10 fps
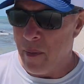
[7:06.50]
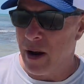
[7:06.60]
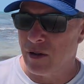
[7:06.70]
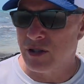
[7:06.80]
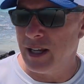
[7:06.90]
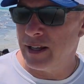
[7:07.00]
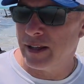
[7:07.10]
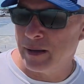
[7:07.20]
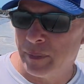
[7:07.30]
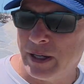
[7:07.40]
I don't see
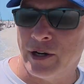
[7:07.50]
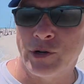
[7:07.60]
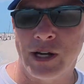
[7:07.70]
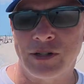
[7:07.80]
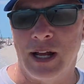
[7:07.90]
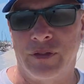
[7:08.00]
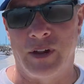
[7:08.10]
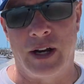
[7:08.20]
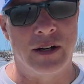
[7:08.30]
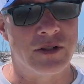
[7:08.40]
anything being addressed out
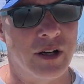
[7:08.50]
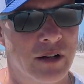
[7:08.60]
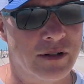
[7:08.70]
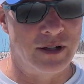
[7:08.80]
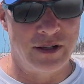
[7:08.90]
there, so